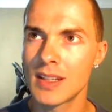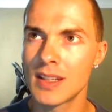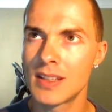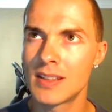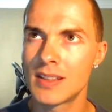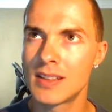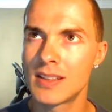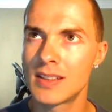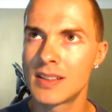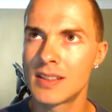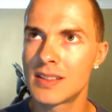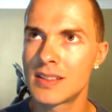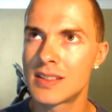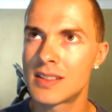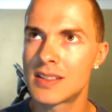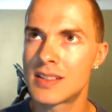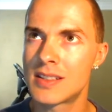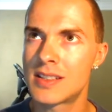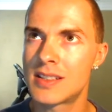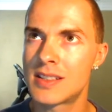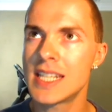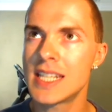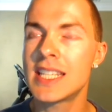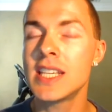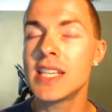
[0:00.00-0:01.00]

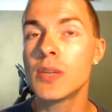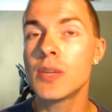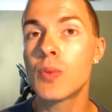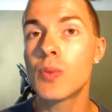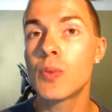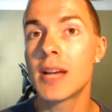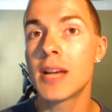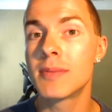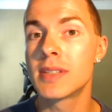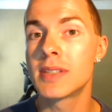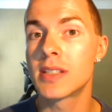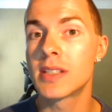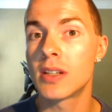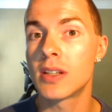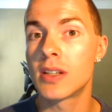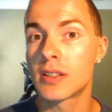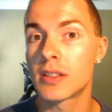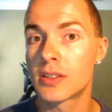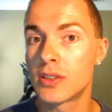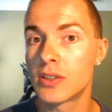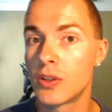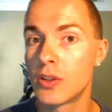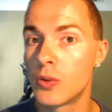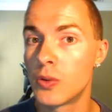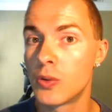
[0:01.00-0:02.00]
Sticky Web is
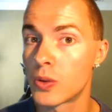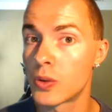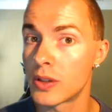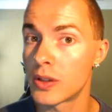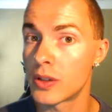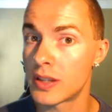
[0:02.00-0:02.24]
also worth